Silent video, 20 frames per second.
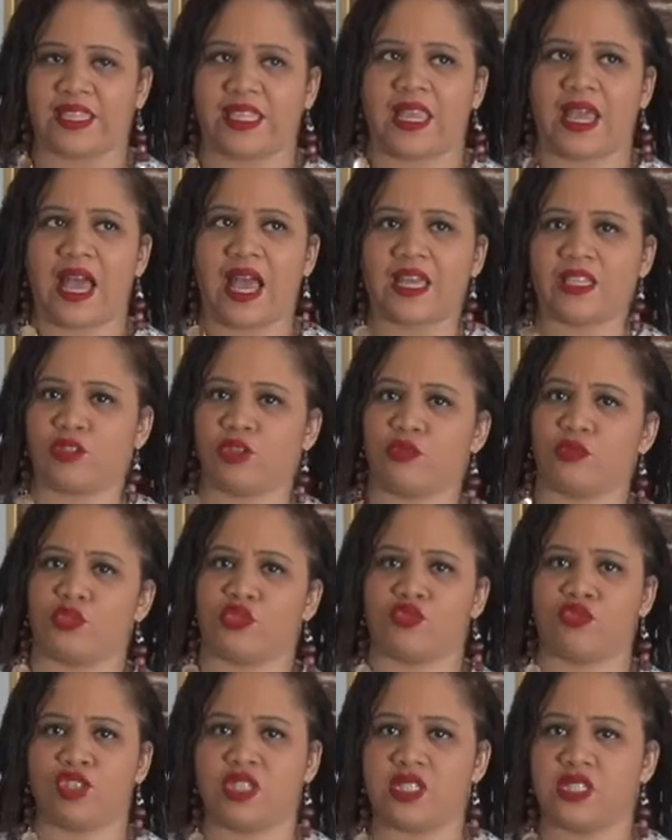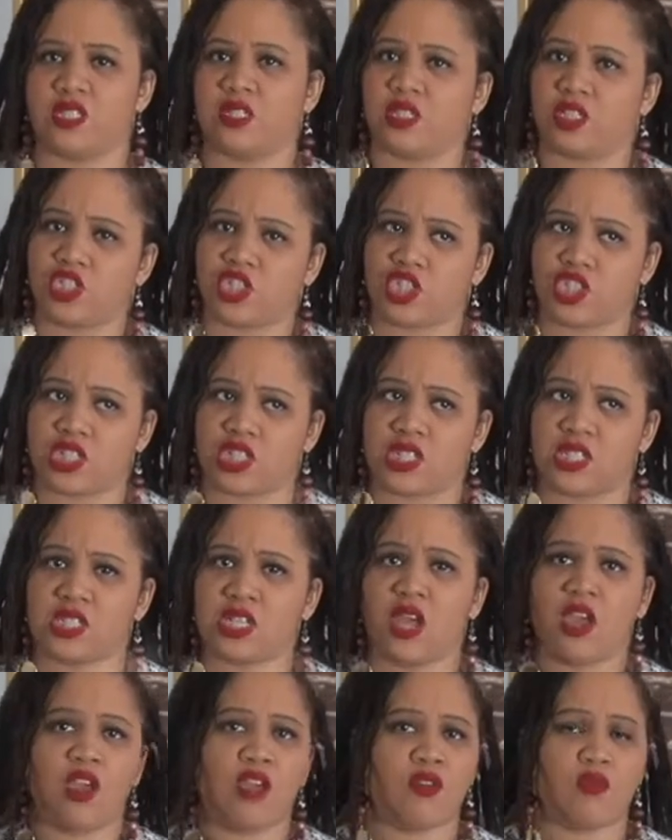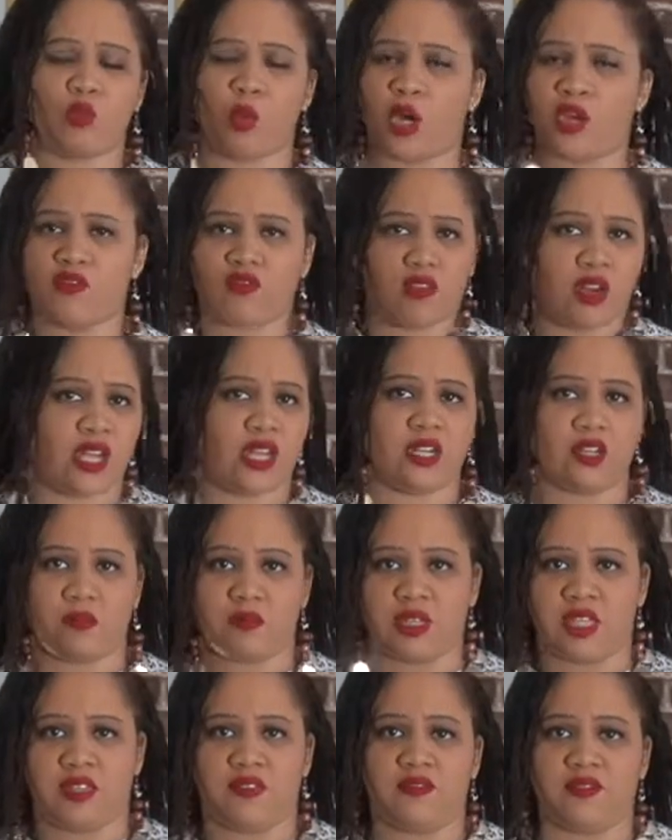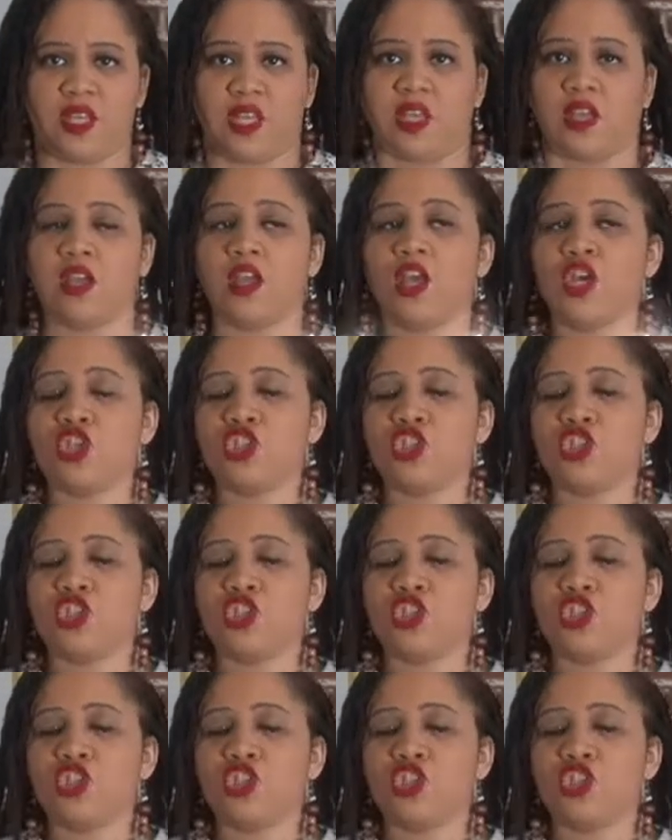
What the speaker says: that I thought was really delicious one random evening.